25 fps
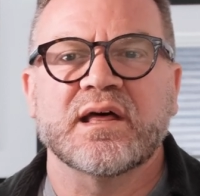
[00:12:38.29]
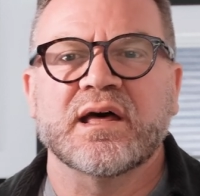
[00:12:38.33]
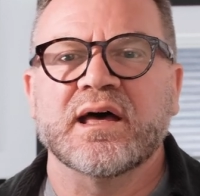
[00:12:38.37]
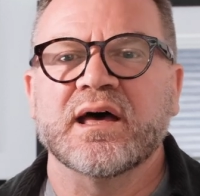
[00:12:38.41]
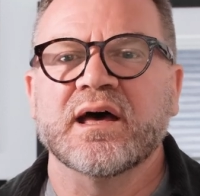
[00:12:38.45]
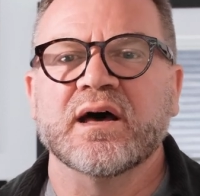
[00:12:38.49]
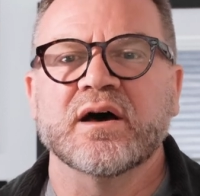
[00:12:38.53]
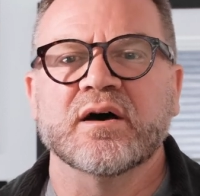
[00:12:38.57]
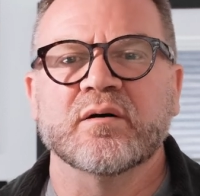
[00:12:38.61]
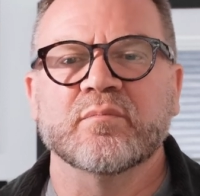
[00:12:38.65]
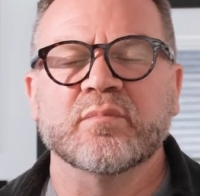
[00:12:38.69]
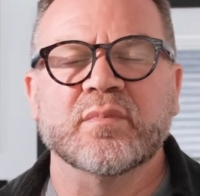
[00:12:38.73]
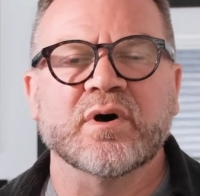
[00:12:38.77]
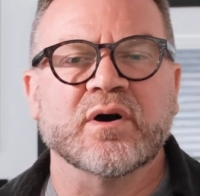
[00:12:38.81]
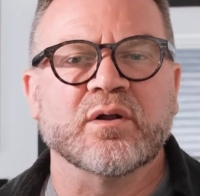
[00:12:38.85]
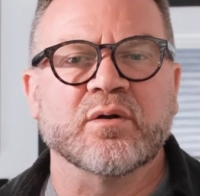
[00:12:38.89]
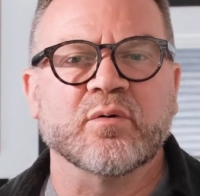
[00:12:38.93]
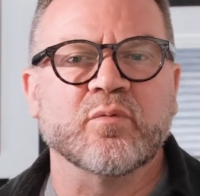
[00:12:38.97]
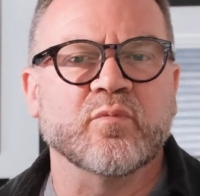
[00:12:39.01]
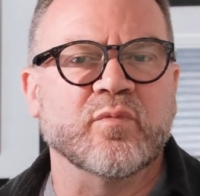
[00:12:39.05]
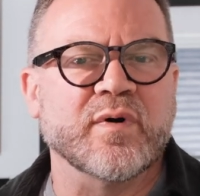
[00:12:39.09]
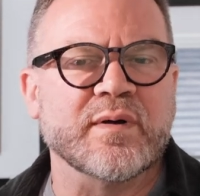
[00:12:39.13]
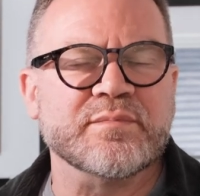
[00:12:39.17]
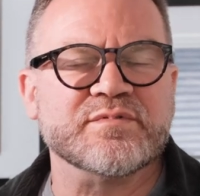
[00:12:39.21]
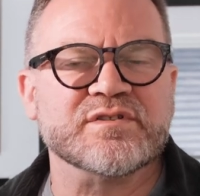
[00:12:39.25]
and
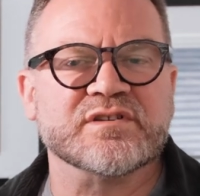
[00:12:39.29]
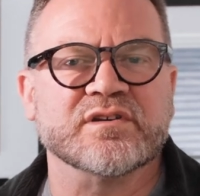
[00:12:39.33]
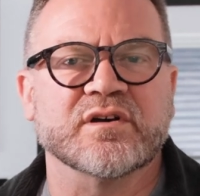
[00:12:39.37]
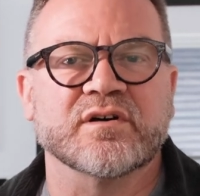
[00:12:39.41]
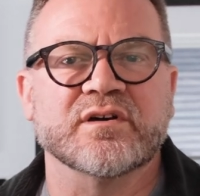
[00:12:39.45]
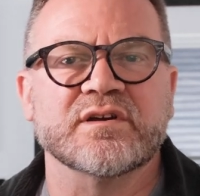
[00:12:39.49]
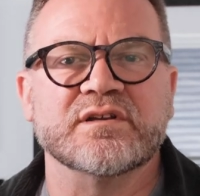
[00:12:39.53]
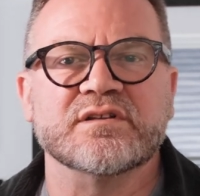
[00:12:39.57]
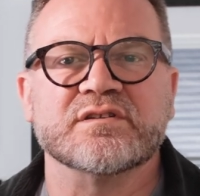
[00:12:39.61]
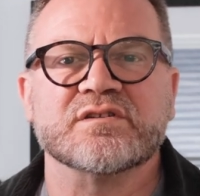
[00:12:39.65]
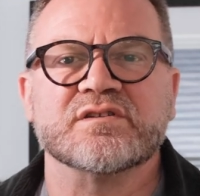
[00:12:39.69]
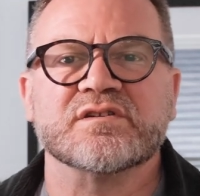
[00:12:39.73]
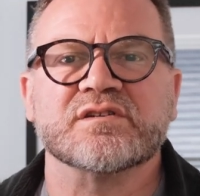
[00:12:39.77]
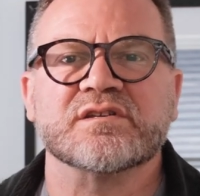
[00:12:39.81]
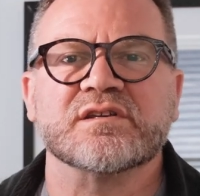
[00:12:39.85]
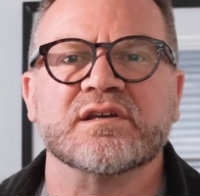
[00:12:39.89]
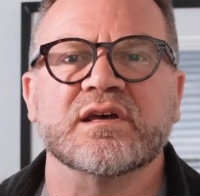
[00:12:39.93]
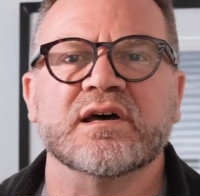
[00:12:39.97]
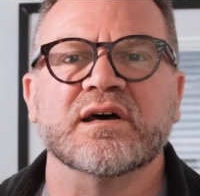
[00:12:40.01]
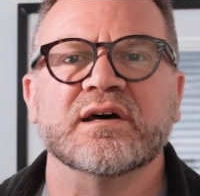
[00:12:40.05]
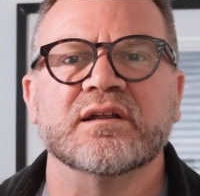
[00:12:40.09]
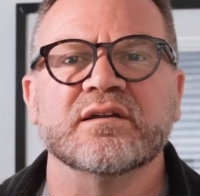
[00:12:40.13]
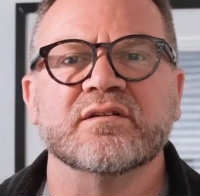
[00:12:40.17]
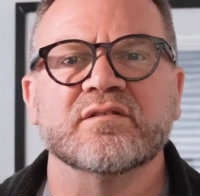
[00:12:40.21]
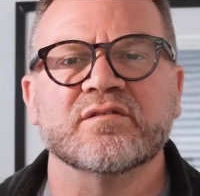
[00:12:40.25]
on websites,
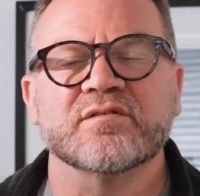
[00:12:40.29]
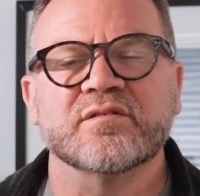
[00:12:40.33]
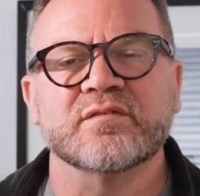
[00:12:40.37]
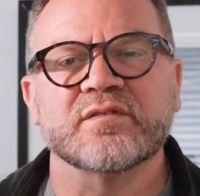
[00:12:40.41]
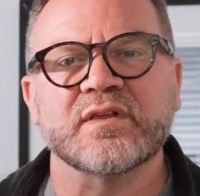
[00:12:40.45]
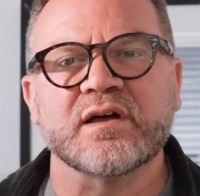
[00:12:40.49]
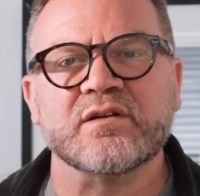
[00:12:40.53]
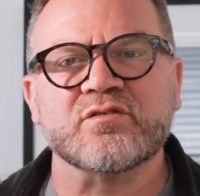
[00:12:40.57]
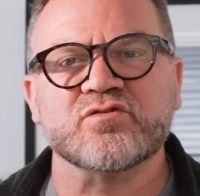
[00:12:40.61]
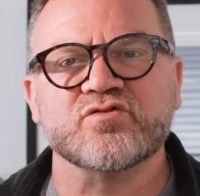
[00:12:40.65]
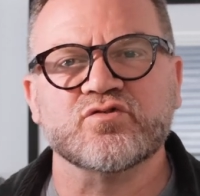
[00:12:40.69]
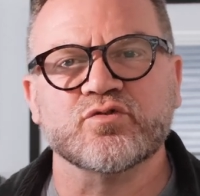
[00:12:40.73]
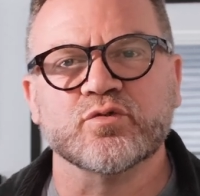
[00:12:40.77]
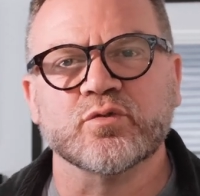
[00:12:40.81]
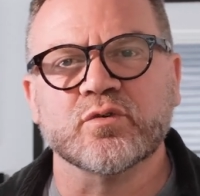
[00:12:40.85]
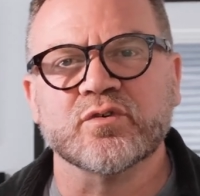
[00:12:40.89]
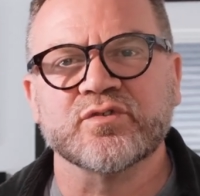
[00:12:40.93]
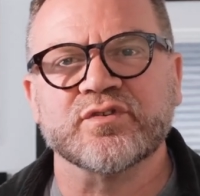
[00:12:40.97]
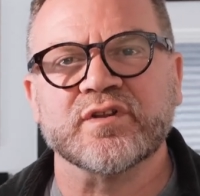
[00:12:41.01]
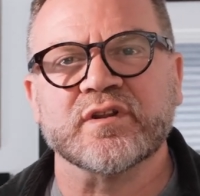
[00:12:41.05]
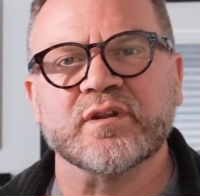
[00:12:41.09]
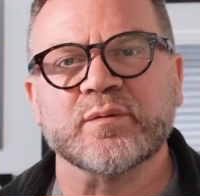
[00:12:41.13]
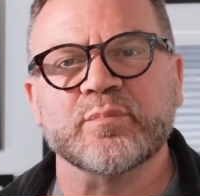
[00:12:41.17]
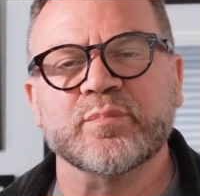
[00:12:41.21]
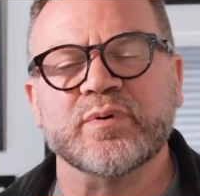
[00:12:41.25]
and that draws
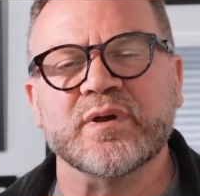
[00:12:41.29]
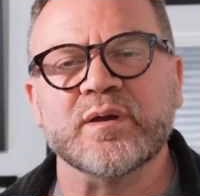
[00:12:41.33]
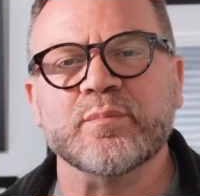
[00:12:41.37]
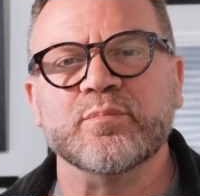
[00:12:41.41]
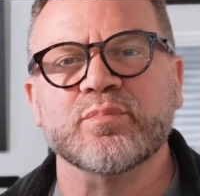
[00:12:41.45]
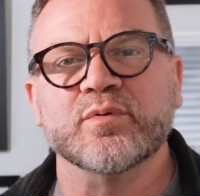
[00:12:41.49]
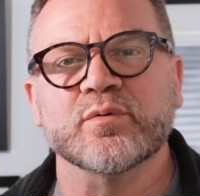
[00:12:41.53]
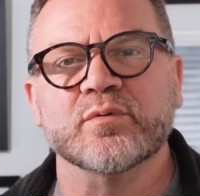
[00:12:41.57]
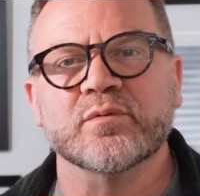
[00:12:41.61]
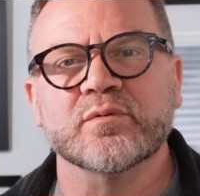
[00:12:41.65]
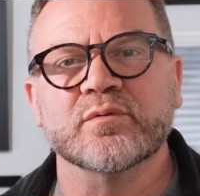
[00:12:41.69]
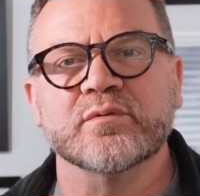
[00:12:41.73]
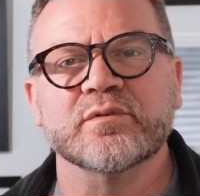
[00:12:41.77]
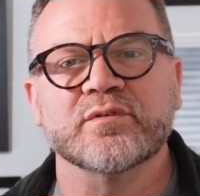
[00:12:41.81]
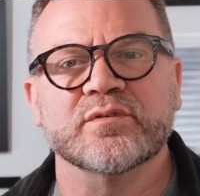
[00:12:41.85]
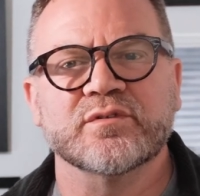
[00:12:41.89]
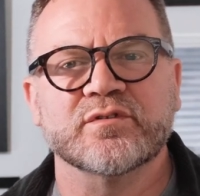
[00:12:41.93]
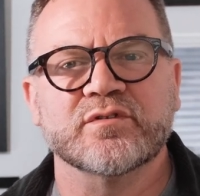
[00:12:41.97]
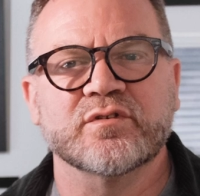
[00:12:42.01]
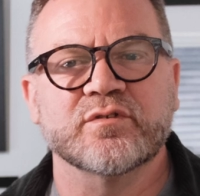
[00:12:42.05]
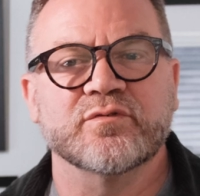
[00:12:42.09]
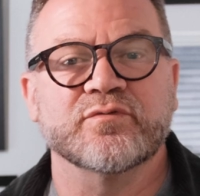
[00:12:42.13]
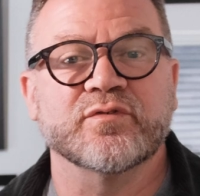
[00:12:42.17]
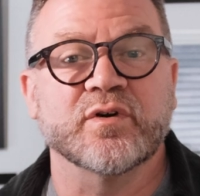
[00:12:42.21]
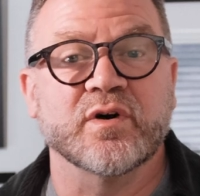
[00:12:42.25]
other people
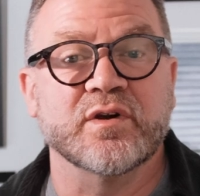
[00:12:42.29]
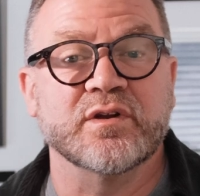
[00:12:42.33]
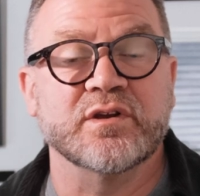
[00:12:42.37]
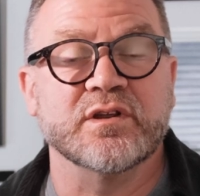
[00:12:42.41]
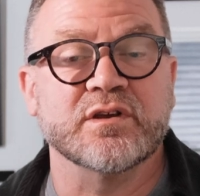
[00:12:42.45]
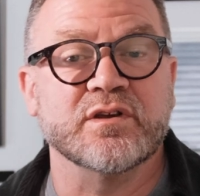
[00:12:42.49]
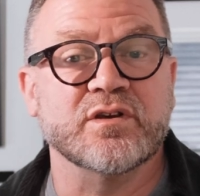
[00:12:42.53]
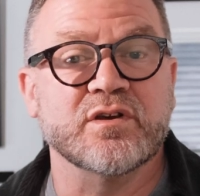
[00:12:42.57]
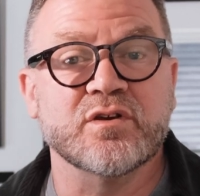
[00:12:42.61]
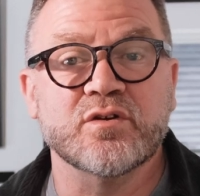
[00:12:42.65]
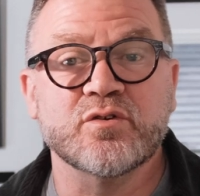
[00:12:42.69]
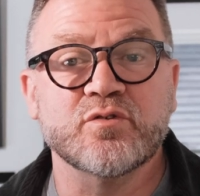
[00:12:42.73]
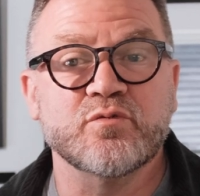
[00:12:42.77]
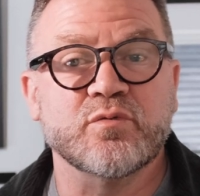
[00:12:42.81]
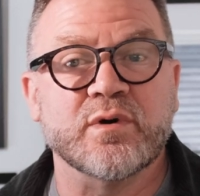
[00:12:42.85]
to finding you,